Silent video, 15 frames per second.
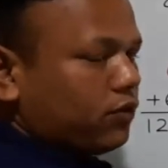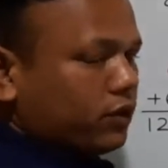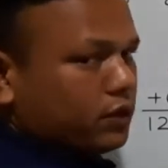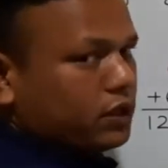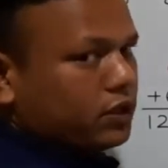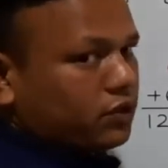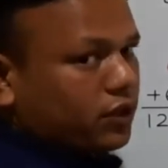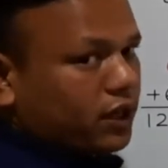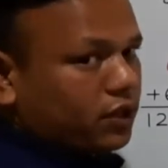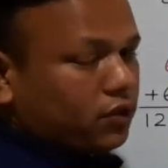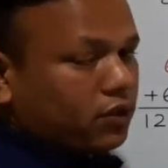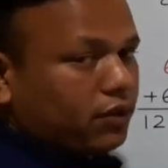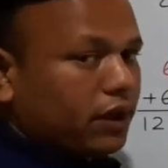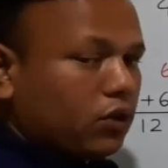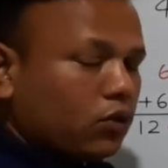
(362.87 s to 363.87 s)
we will try to
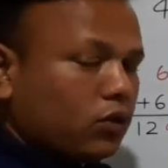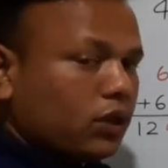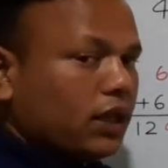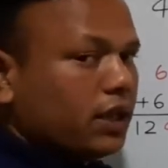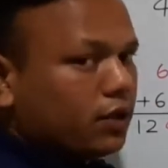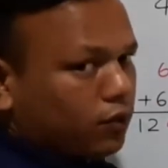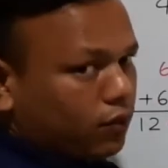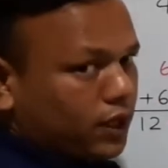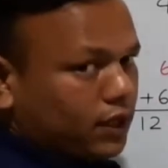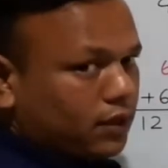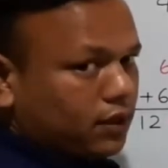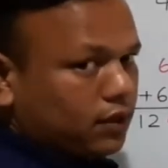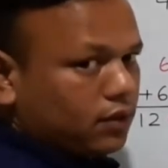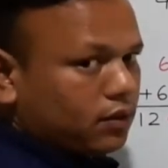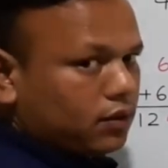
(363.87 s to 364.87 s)
divide only 1.
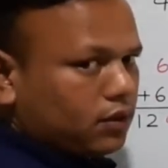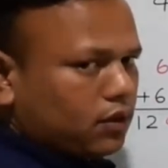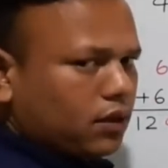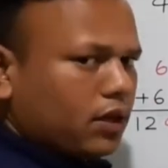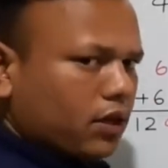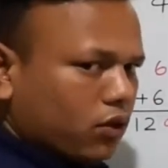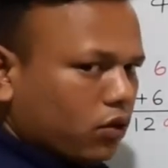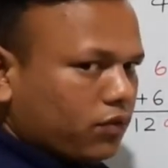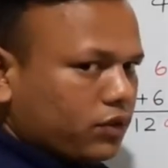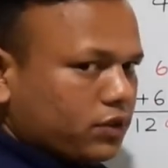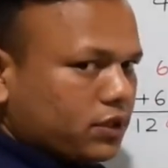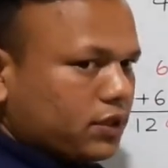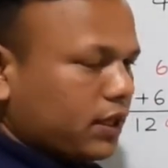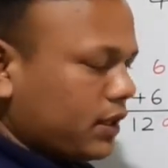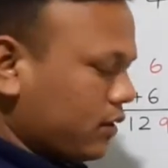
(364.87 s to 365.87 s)
Now
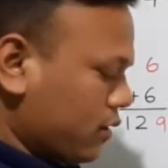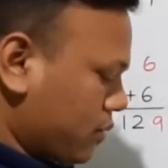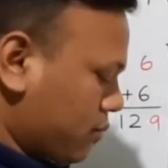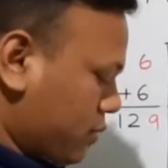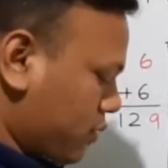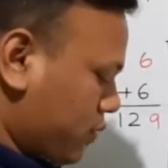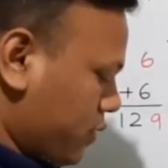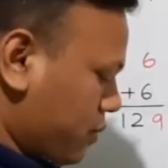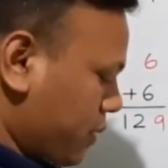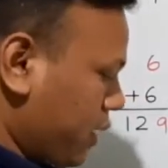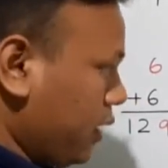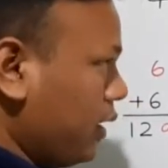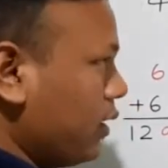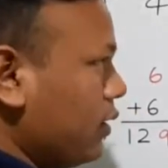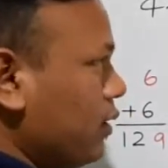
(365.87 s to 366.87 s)
obviously that number will
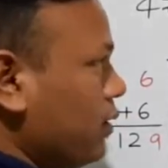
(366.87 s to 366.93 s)
be